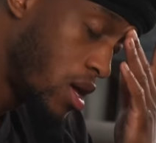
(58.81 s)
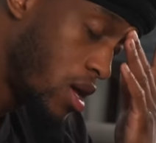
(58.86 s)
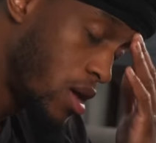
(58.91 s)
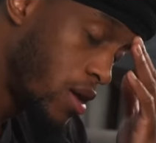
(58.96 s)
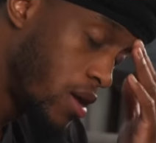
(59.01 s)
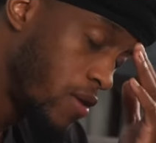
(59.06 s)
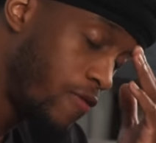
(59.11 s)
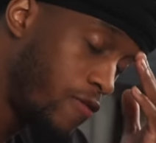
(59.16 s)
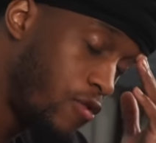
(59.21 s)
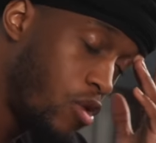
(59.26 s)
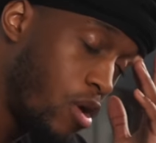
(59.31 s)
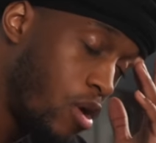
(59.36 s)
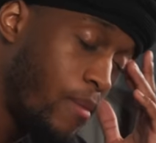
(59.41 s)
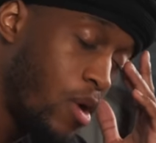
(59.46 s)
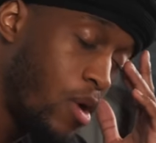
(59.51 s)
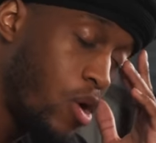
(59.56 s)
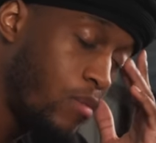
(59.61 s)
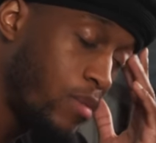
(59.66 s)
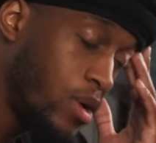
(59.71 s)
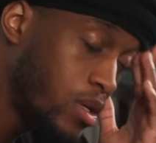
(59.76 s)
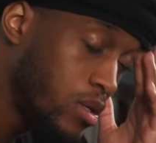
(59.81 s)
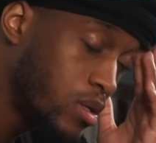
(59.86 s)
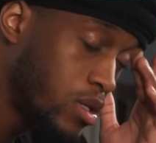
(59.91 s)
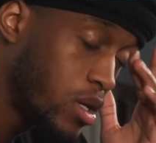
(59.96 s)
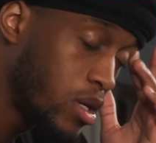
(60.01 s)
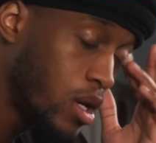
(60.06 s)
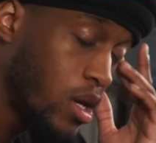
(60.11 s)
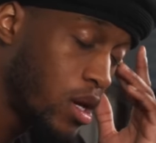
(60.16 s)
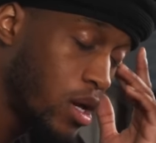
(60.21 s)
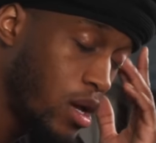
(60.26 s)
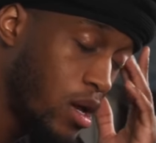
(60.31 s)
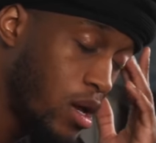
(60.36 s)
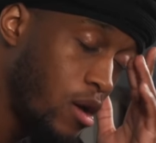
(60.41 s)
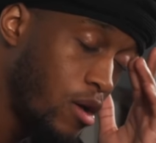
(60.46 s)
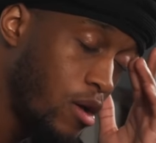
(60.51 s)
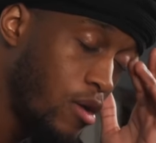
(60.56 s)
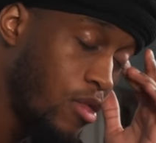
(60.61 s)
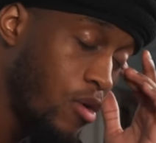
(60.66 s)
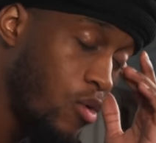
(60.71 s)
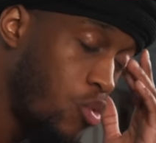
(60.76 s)
And for a moment,
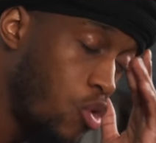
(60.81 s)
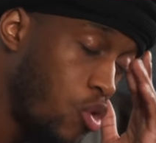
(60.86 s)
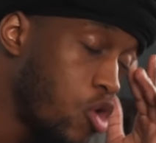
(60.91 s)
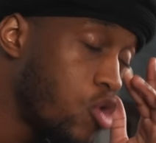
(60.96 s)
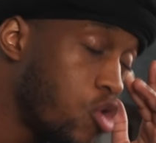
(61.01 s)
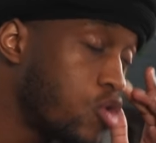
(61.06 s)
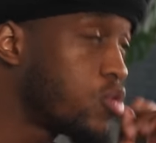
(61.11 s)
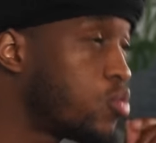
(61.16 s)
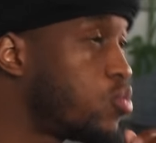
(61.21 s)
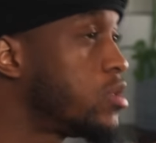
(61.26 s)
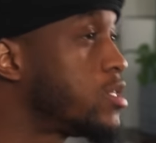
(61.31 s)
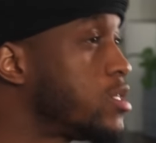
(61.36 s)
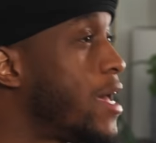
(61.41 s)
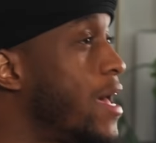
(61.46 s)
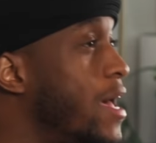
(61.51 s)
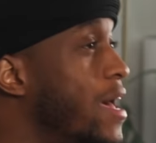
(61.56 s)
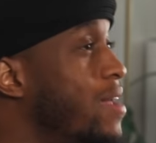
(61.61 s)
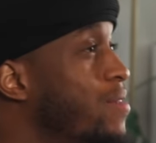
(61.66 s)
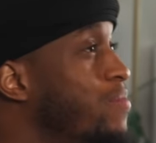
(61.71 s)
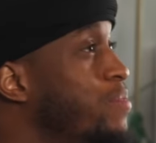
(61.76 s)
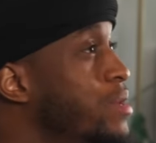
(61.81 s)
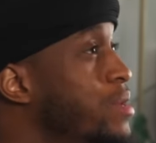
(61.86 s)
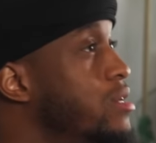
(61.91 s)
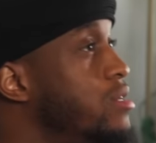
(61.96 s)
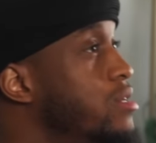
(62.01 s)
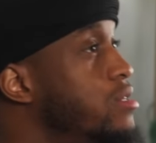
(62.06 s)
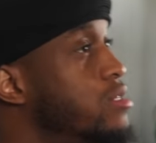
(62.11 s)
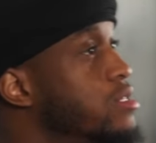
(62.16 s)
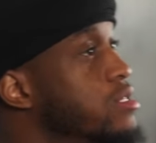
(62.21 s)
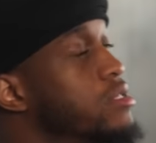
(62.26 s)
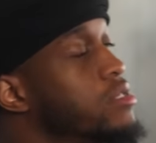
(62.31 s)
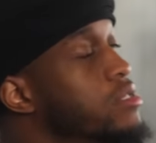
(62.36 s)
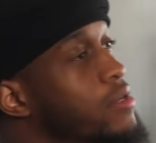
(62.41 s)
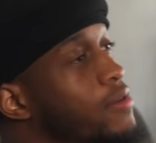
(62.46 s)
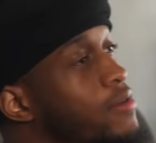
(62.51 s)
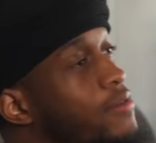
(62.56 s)
the world was at peace.